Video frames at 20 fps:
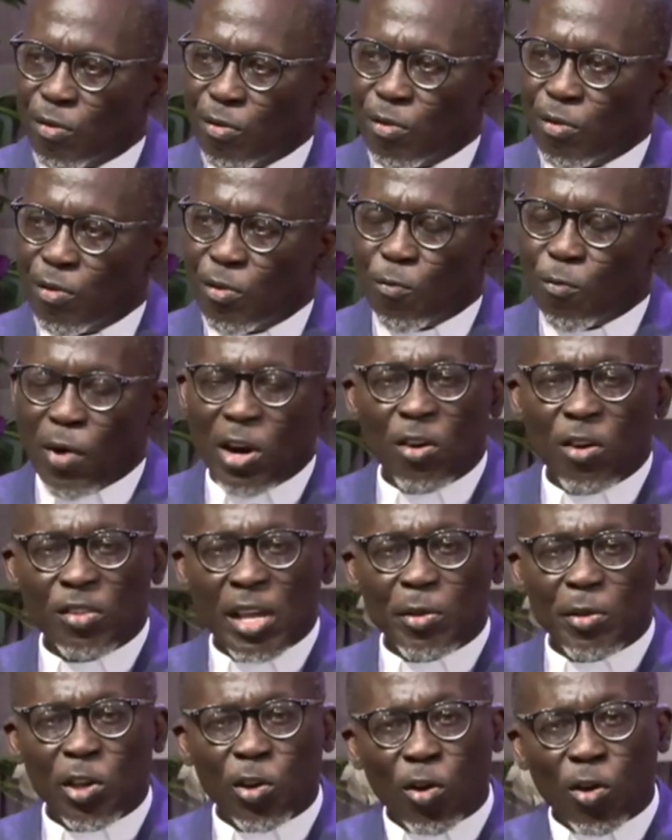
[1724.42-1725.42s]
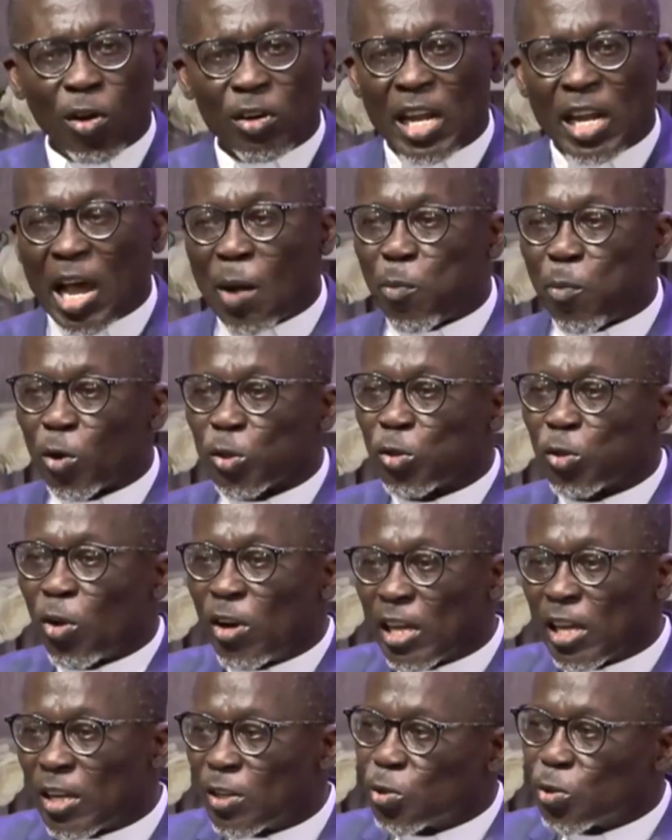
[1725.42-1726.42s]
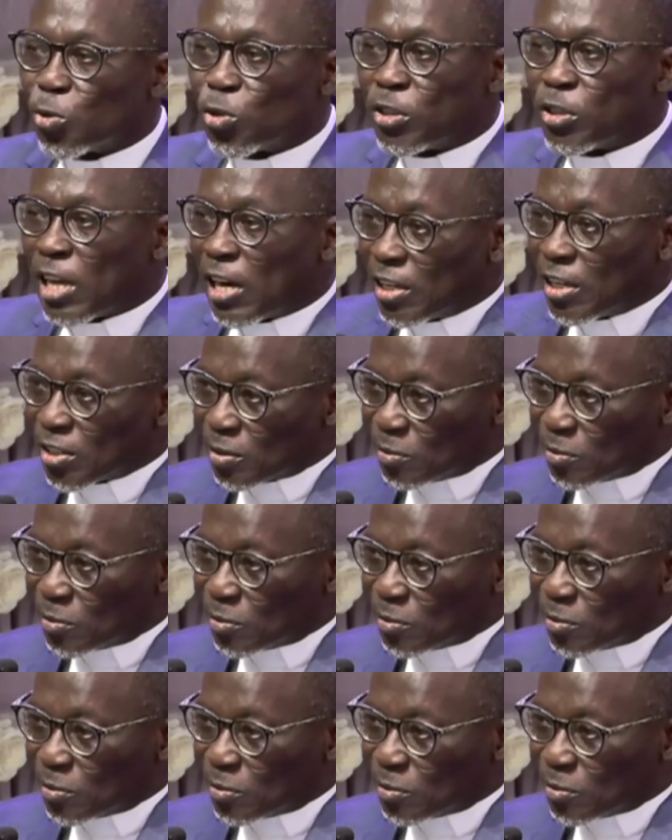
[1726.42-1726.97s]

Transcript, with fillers: One of them he called apostolic socialism.